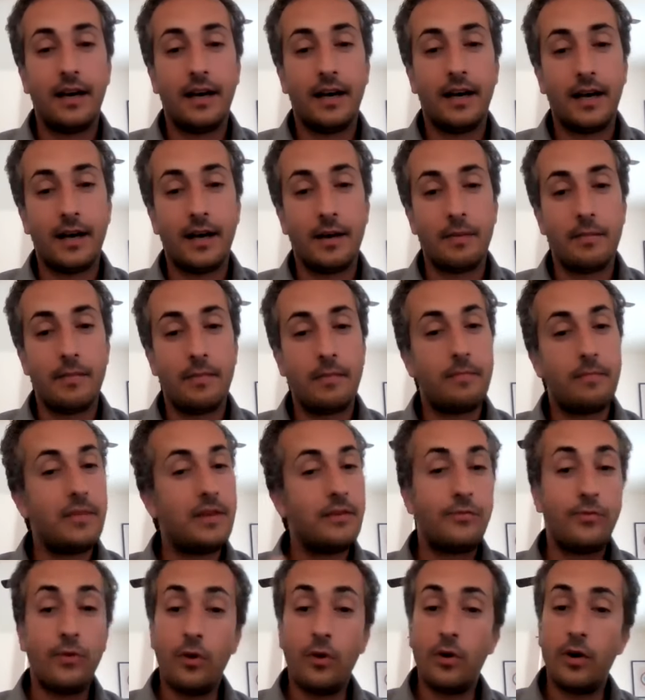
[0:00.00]
Um,
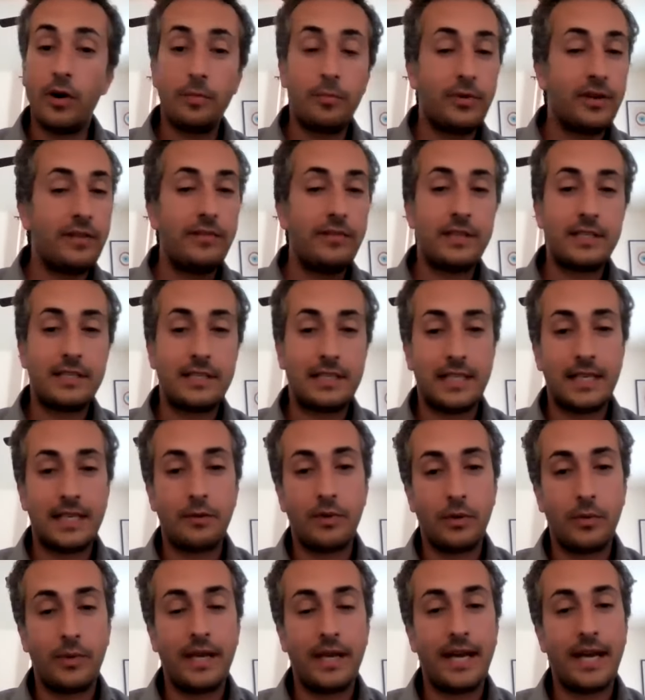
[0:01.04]
before, previously,
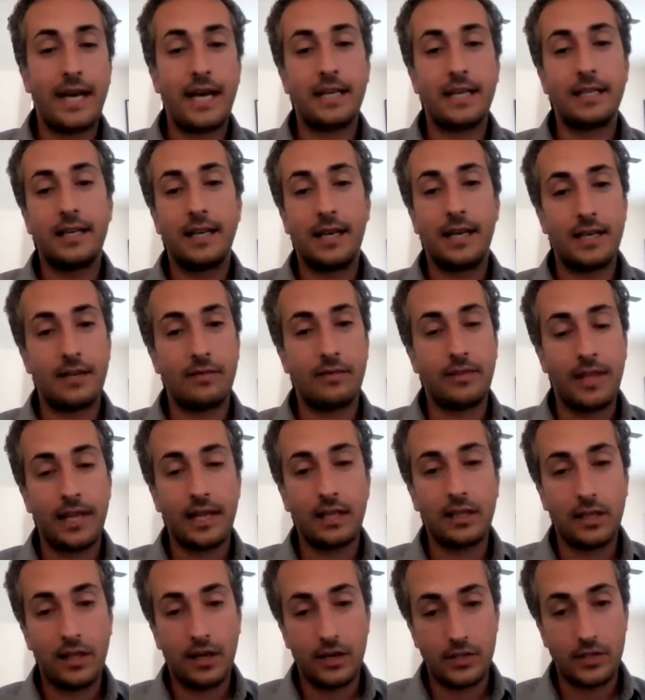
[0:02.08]
when we had kind of
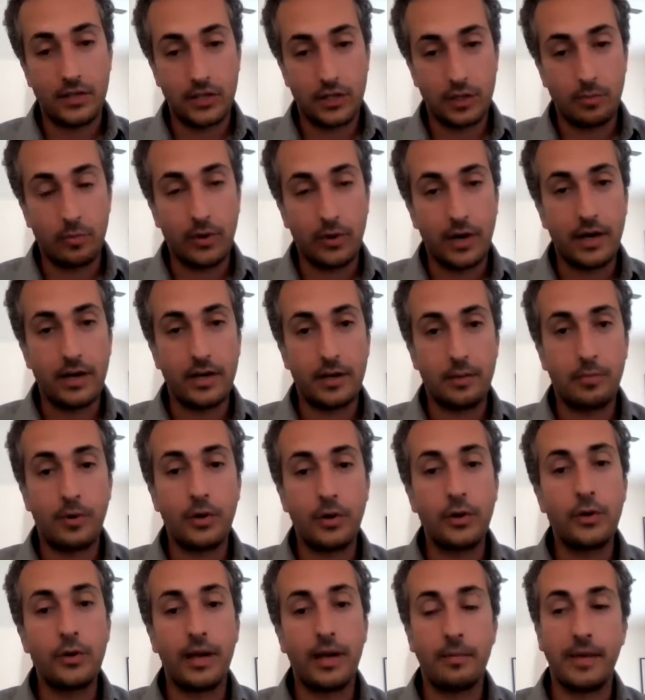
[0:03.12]
like larger, broader
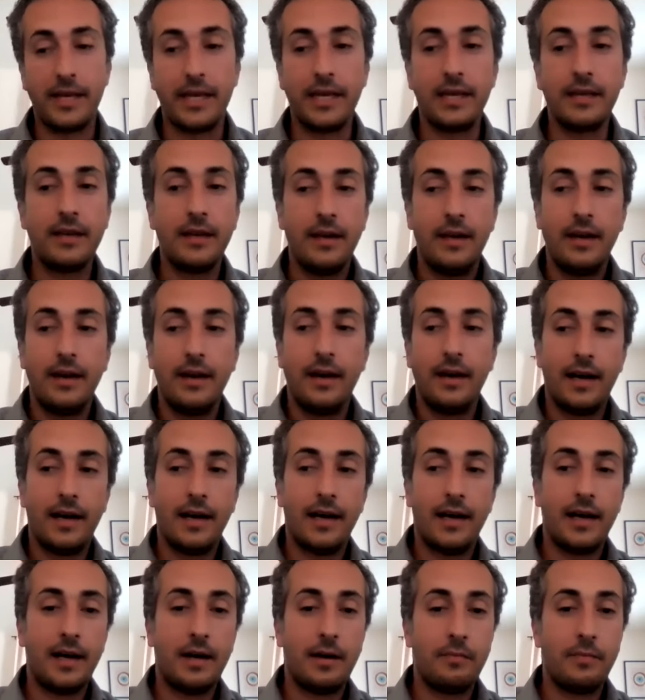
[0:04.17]
programming,
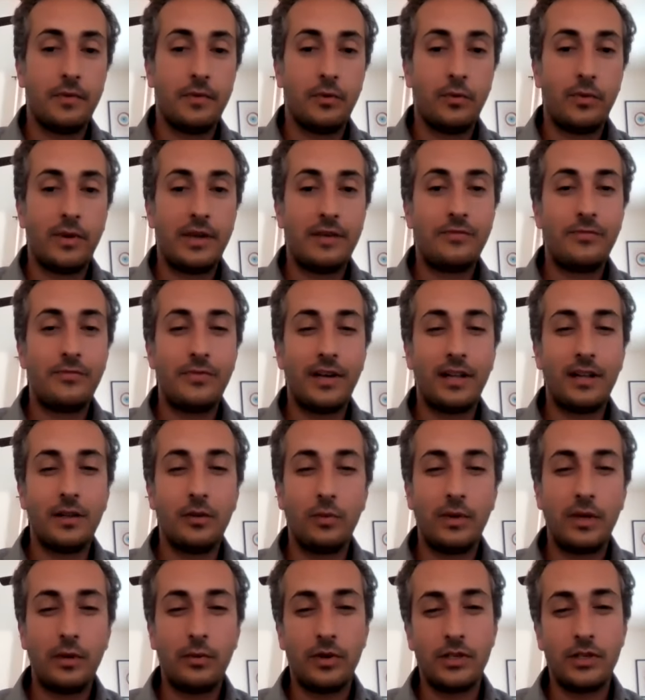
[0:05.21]
um, we
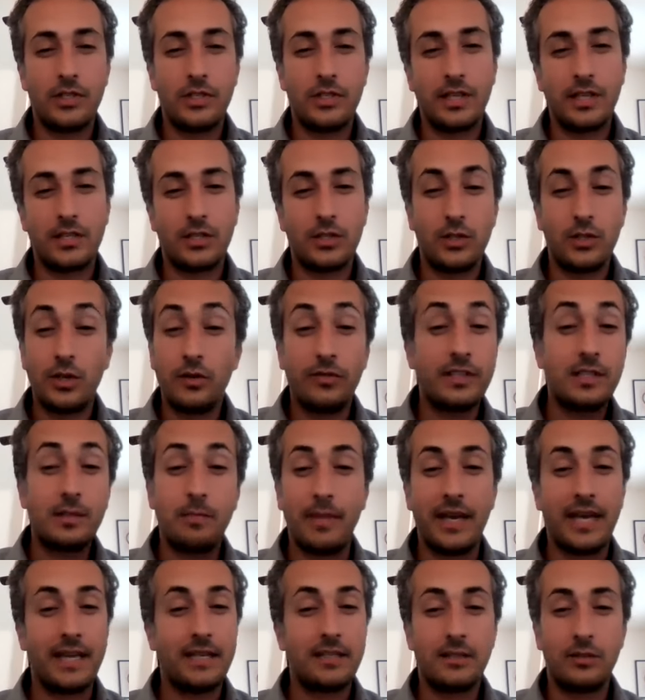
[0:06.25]
felt we were just service
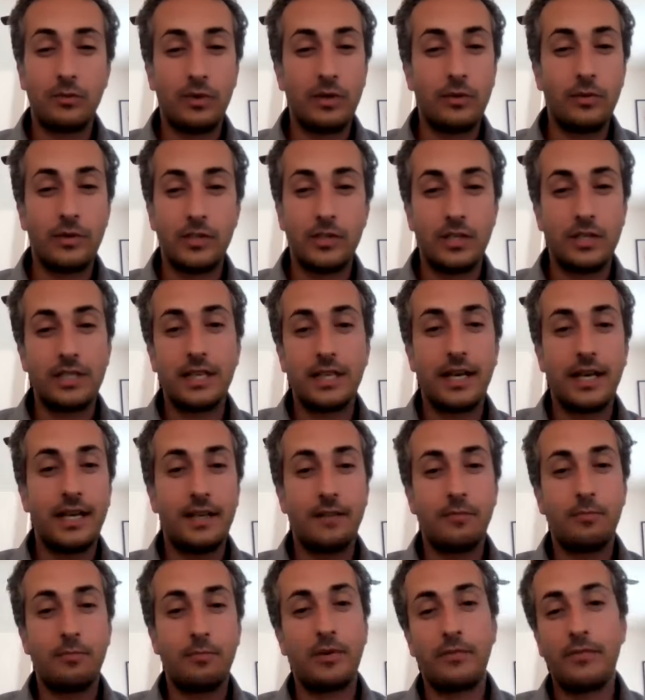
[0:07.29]
based. We were just
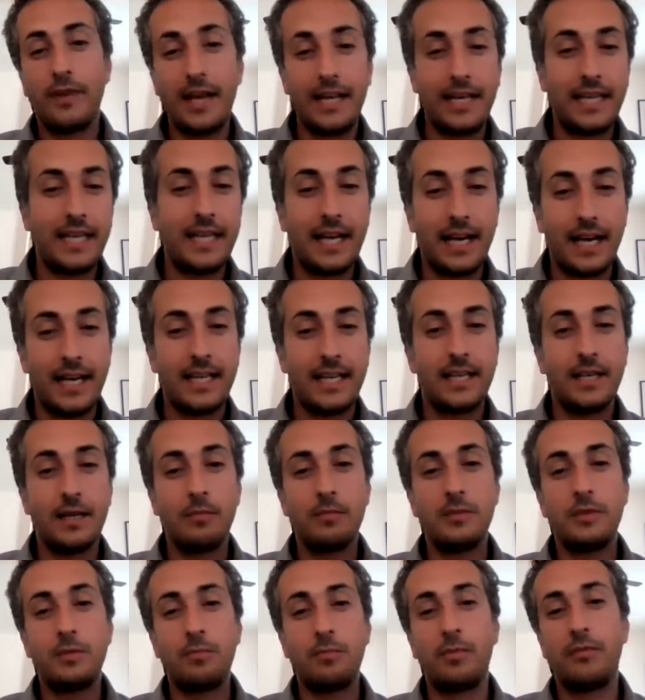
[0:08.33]
kind of providing
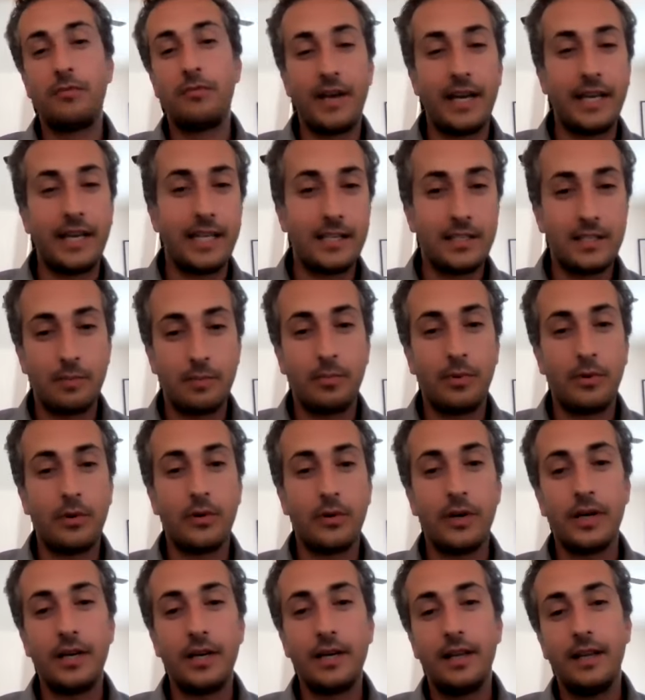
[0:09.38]
items, providing
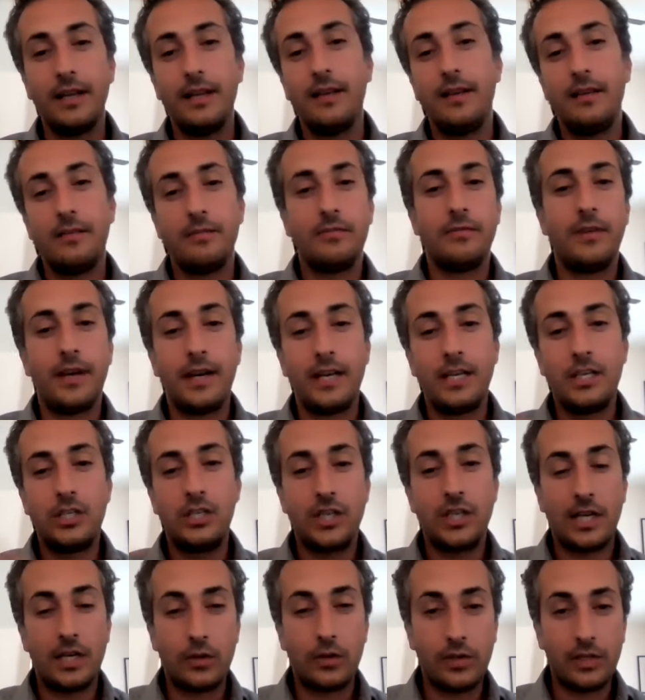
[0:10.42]
support very
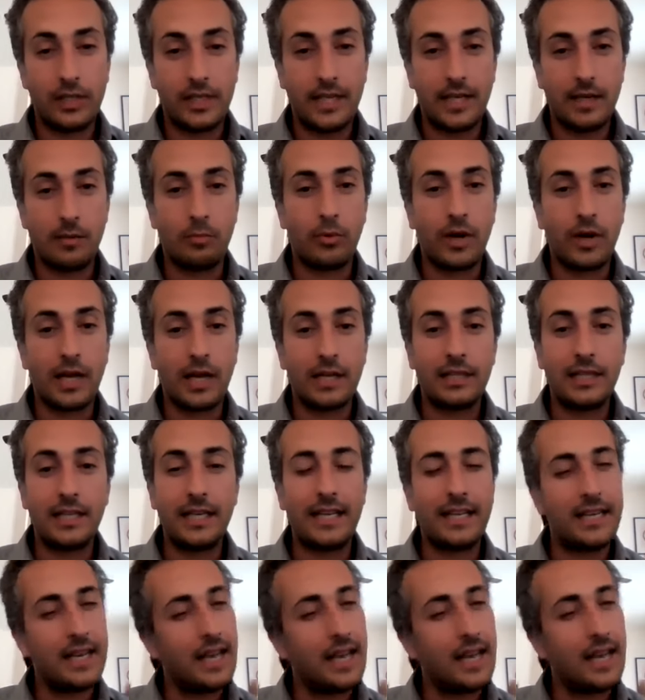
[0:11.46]
generally and
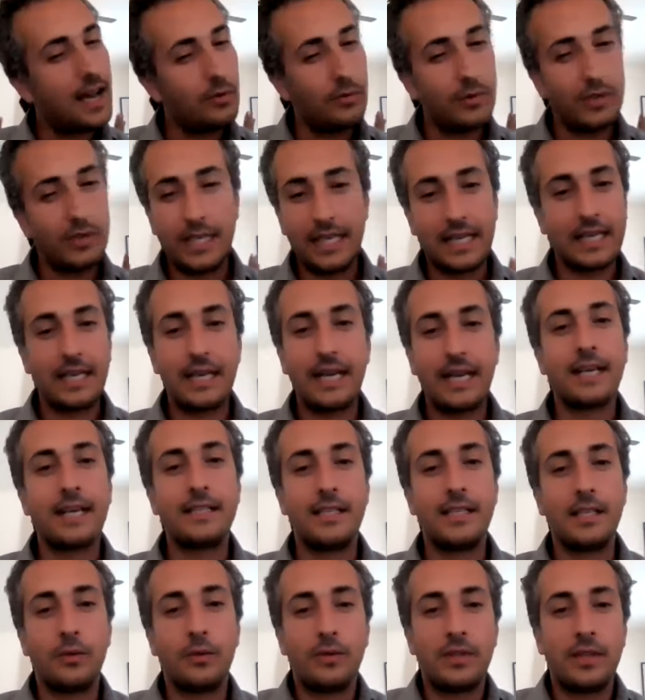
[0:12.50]
broadly, and not really
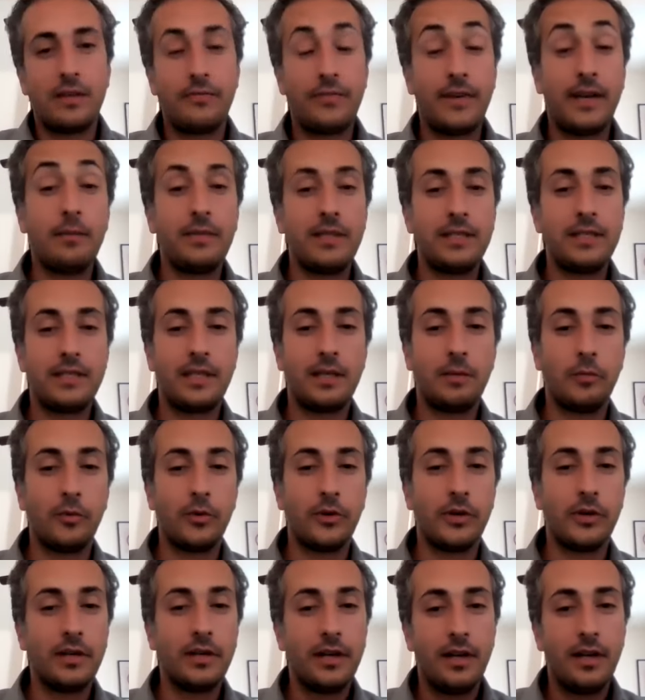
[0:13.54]
connecting with the families
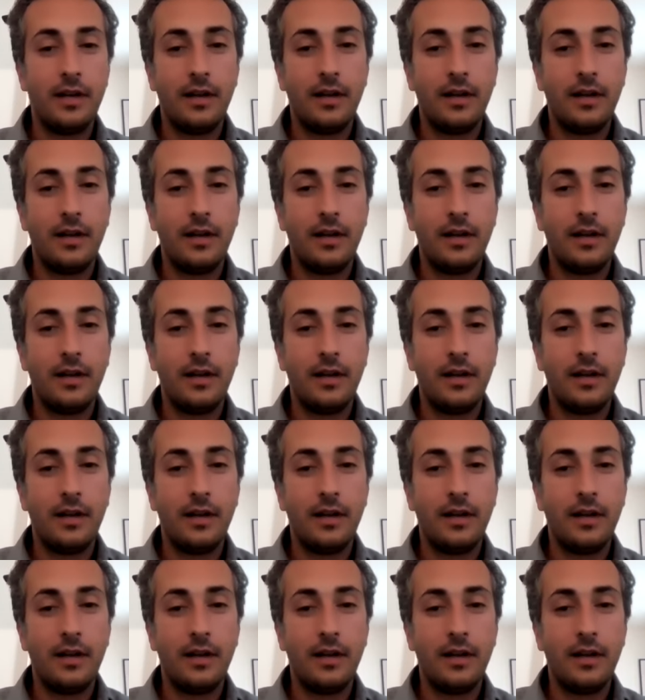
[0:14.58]
anymore,